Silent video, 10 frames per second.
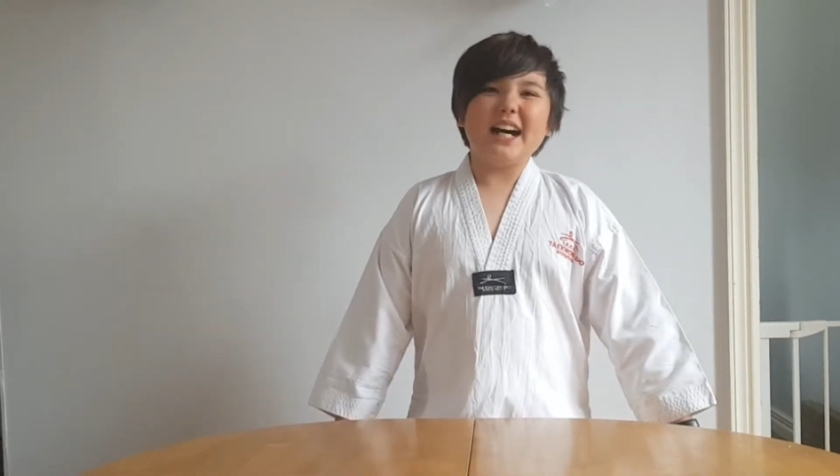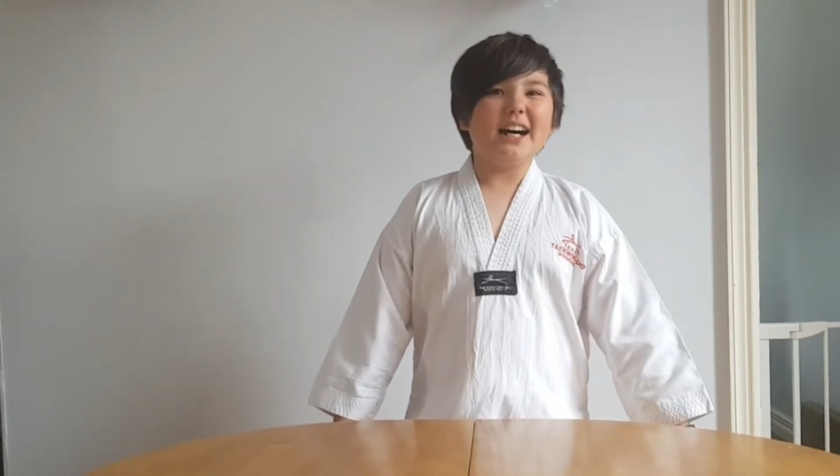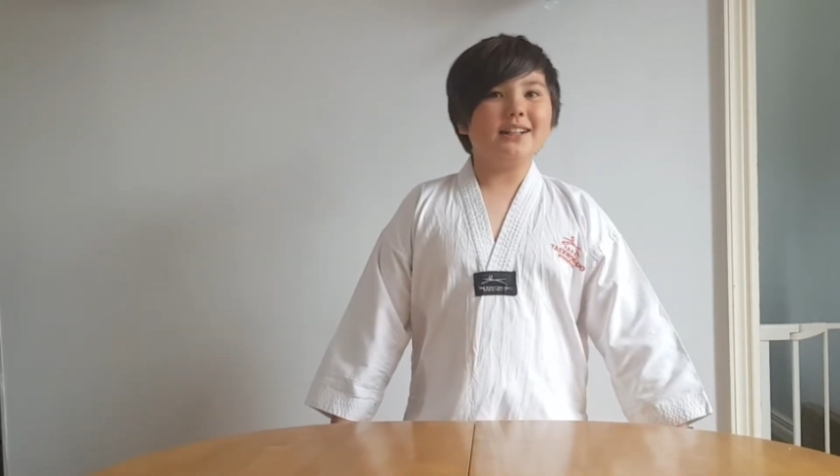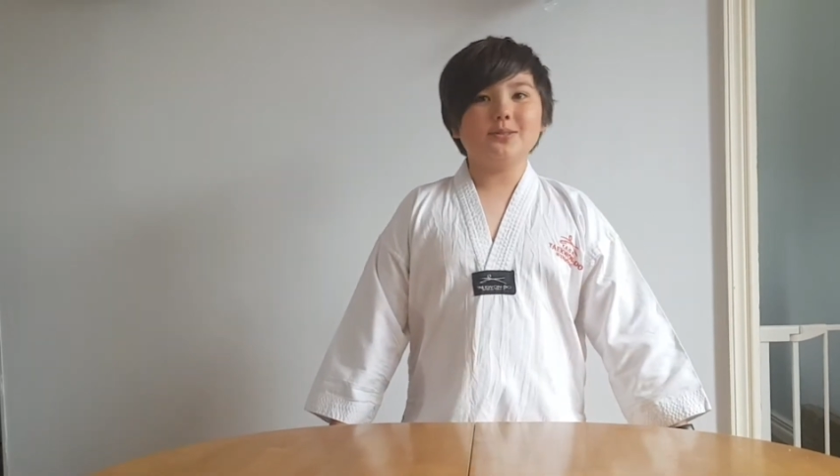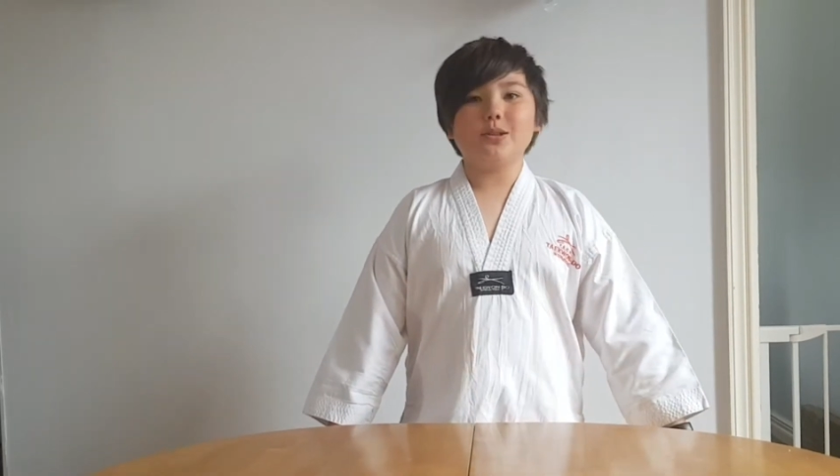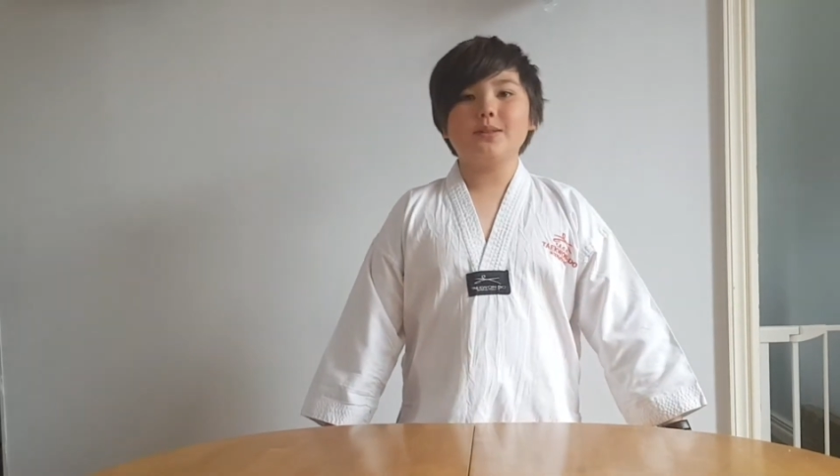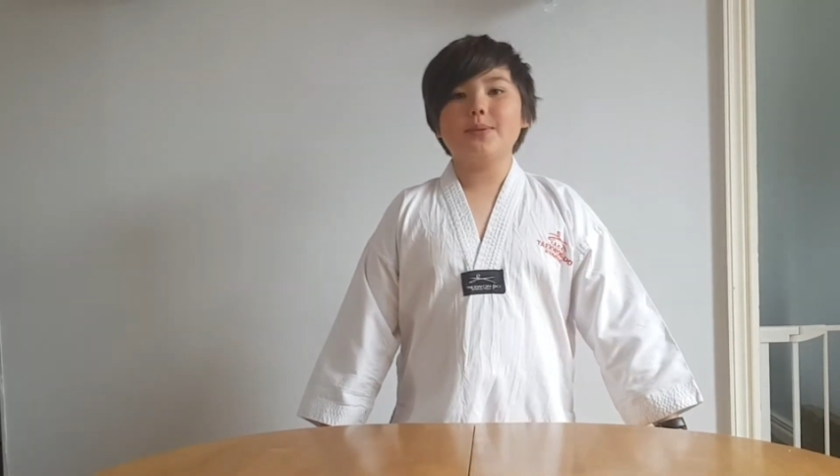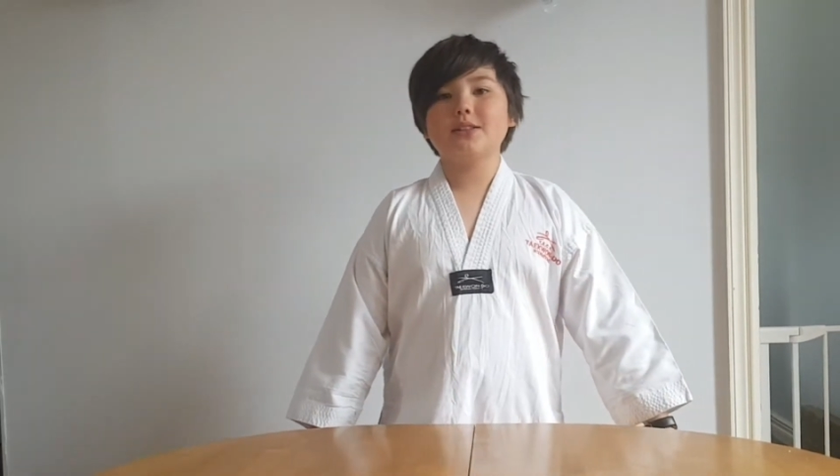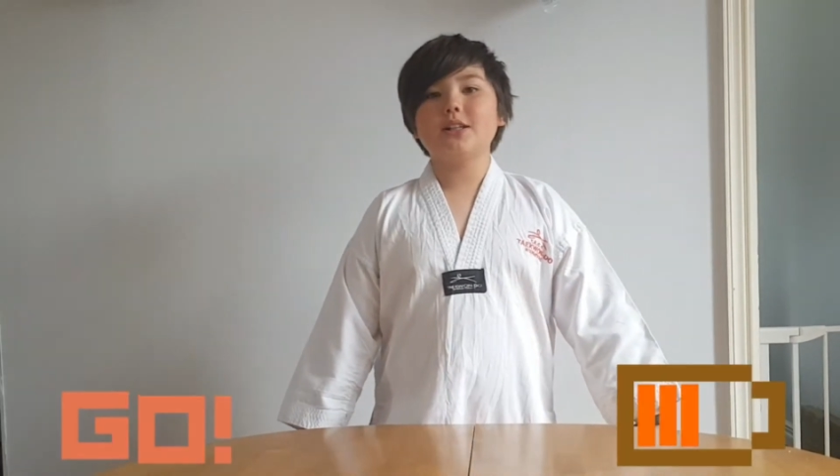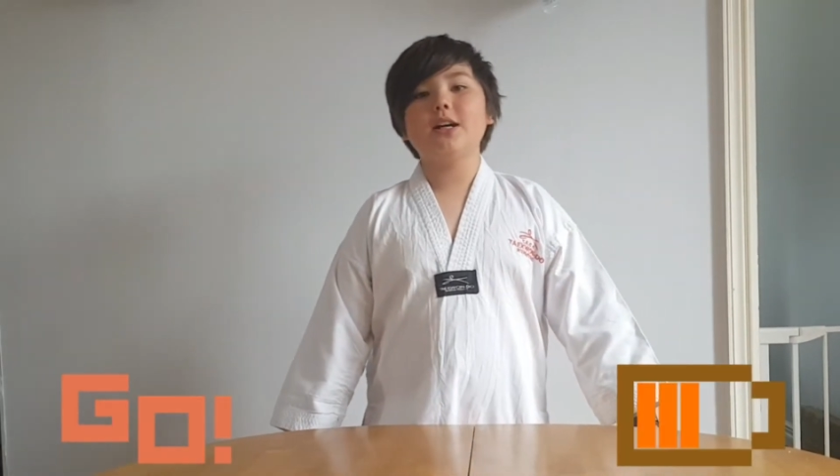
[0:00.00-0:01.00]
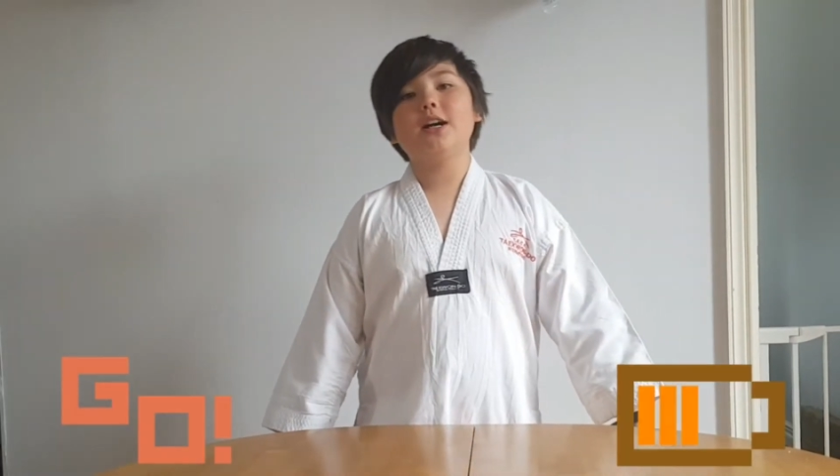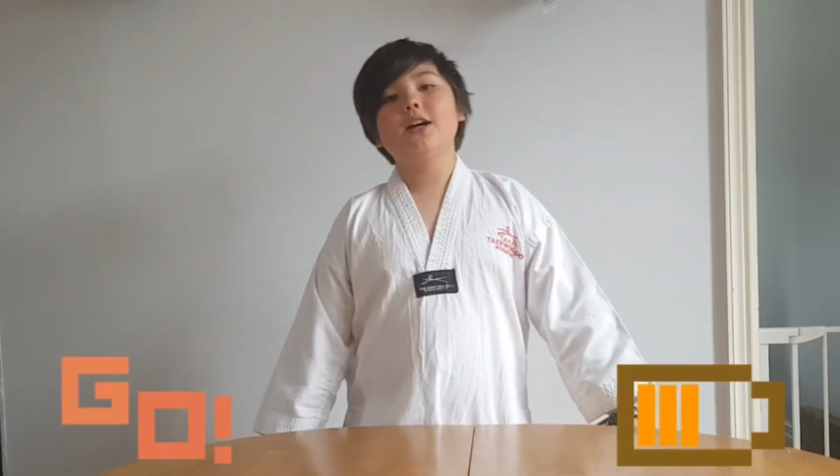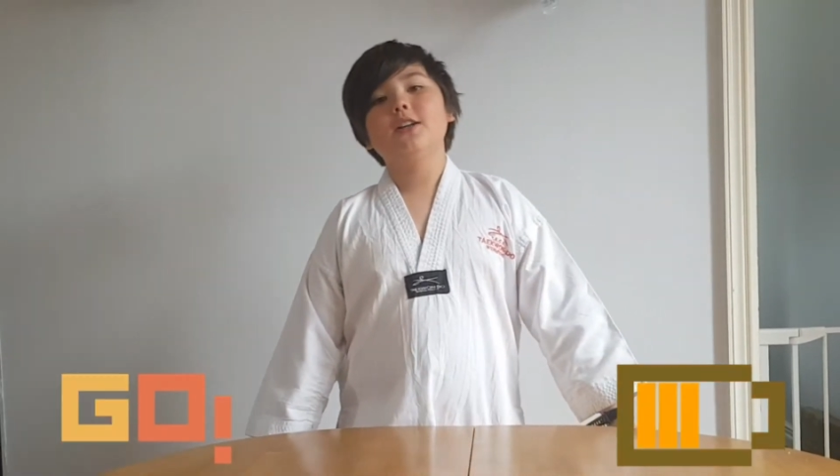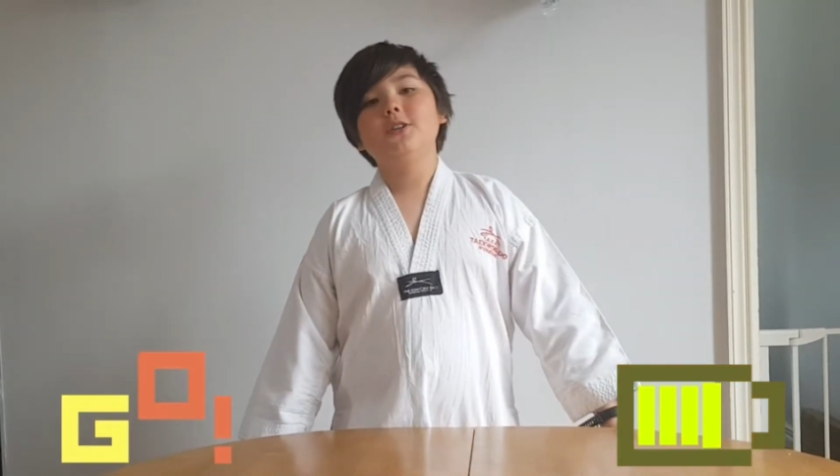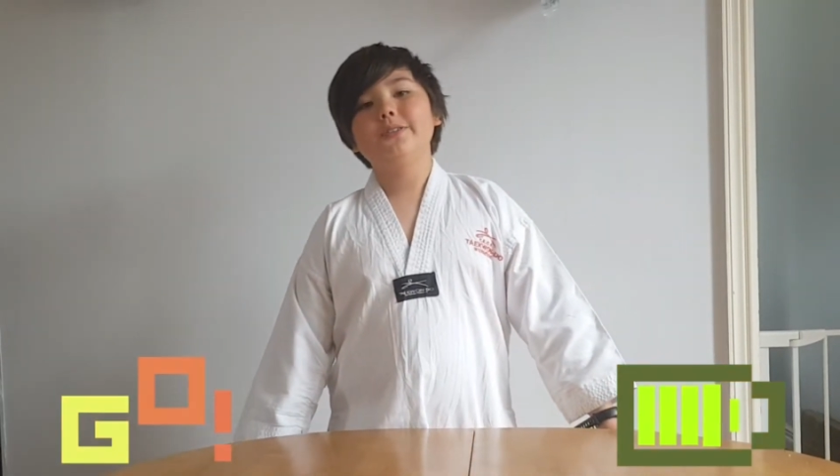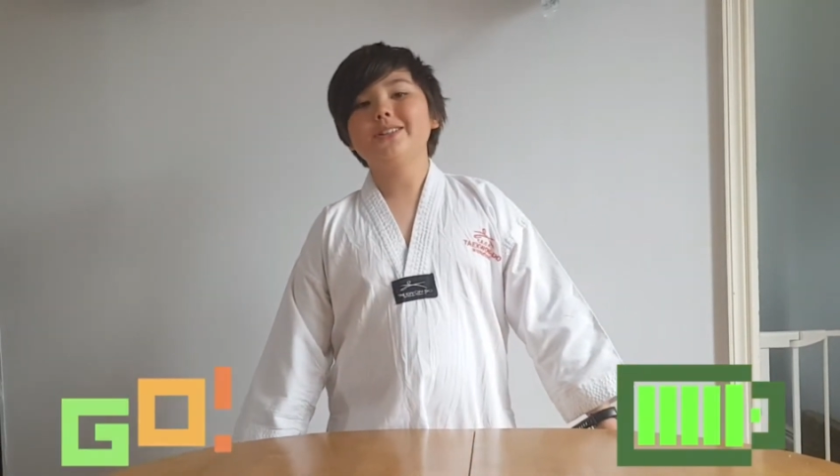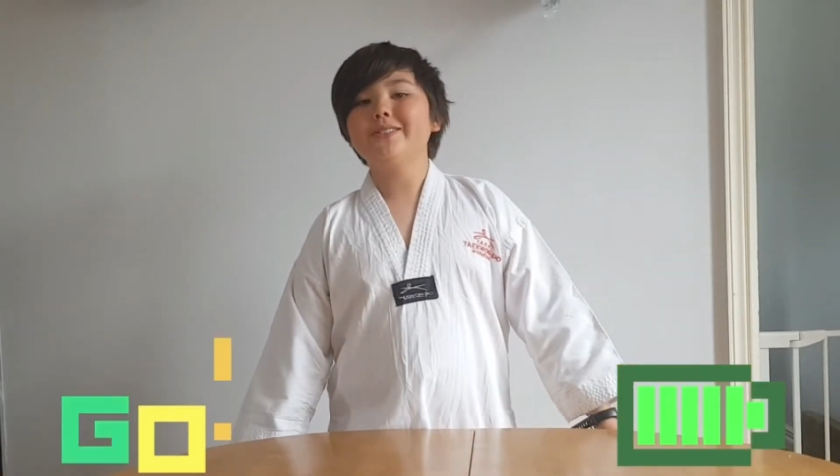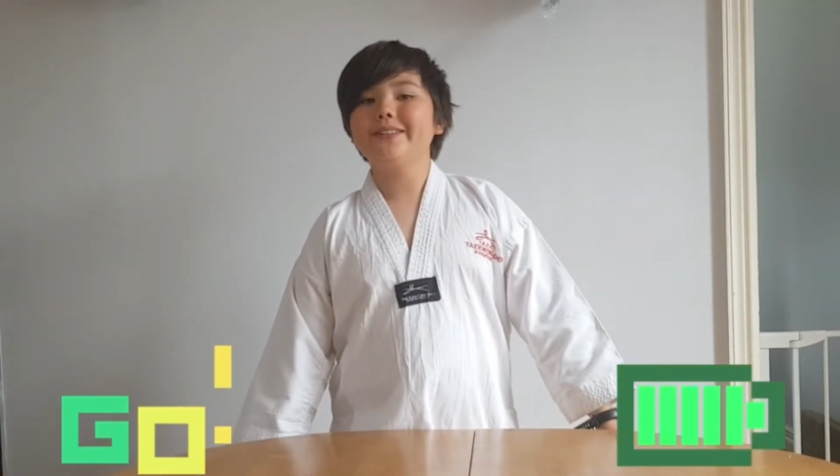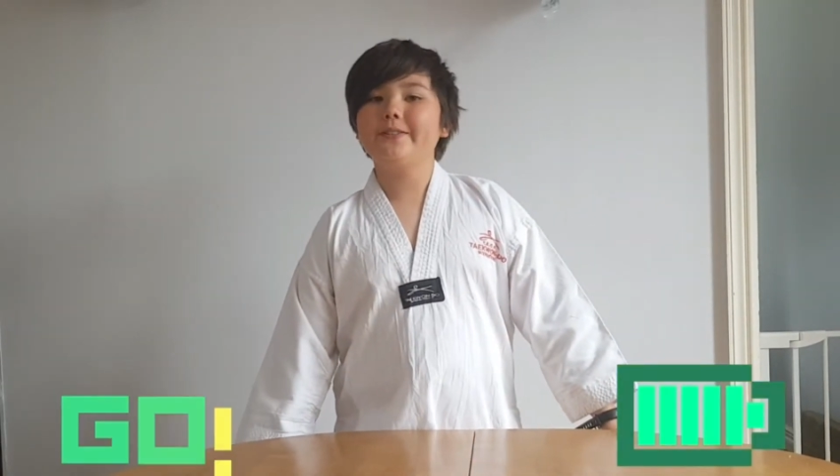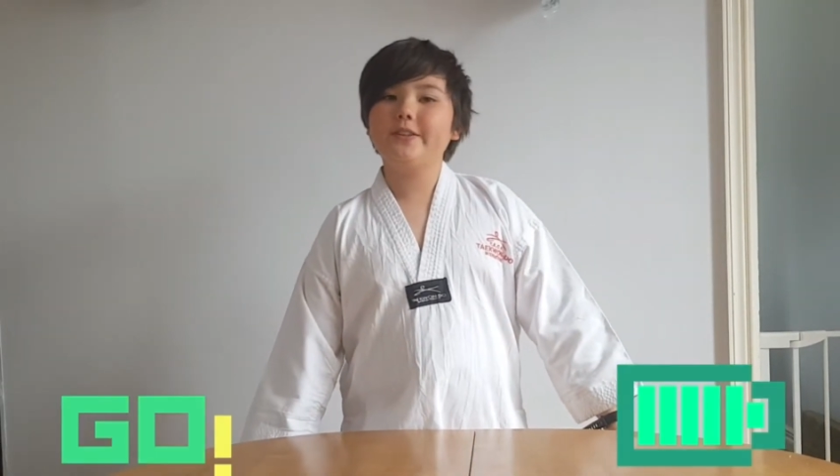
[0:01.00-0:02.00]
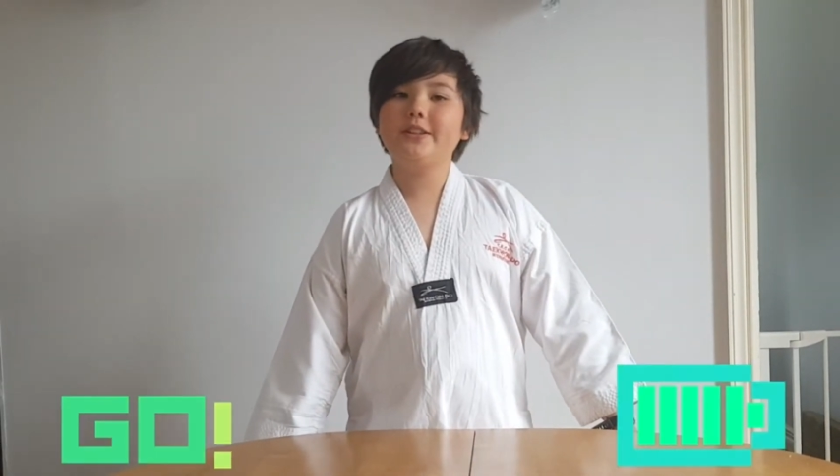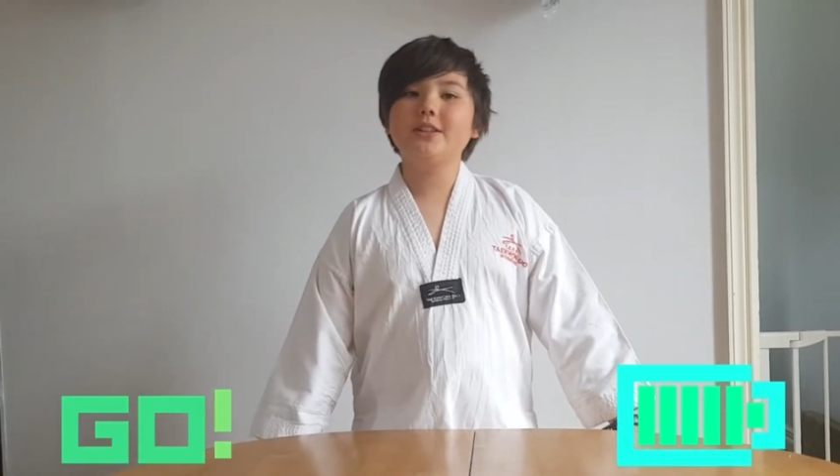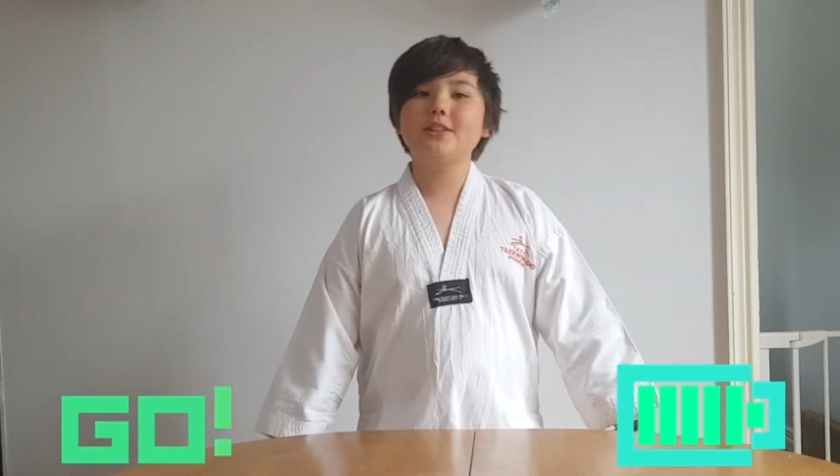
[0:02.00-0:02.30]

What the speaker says: guys, welcome back to our Lewy video.